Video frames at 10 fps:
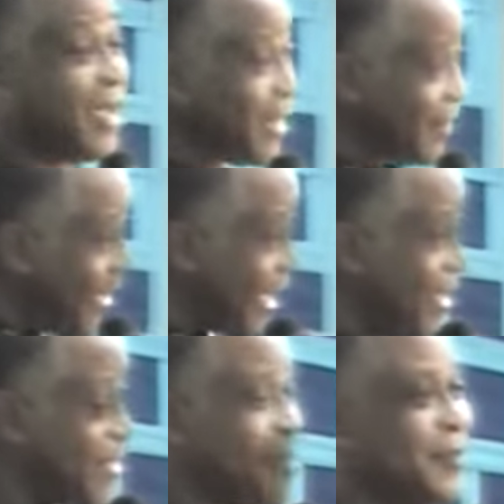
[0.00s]
there,
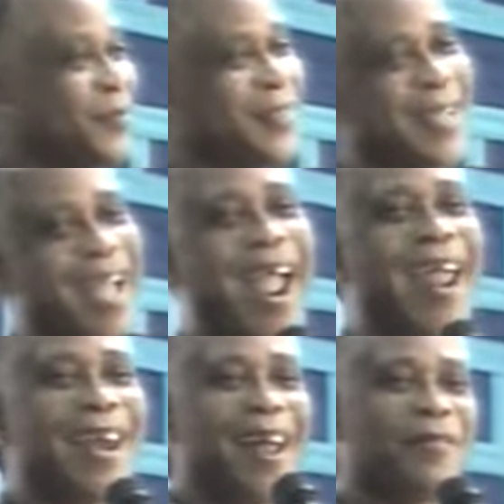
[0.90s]
I
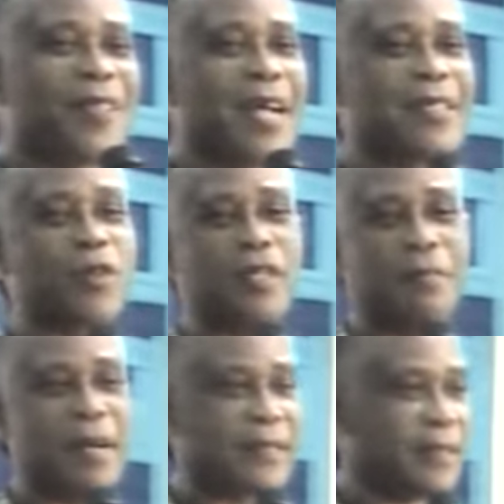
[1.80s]
laughed and told
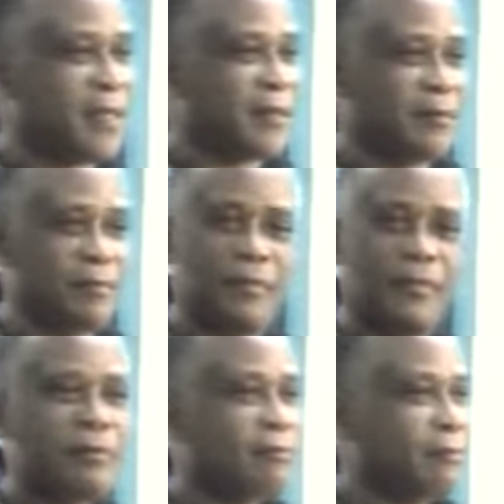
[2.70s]
them, I said,
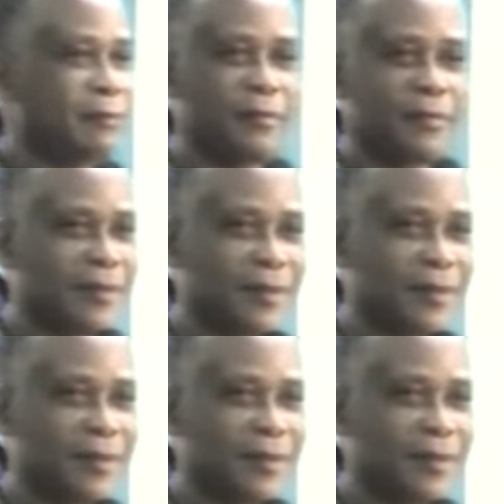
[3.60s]
mm,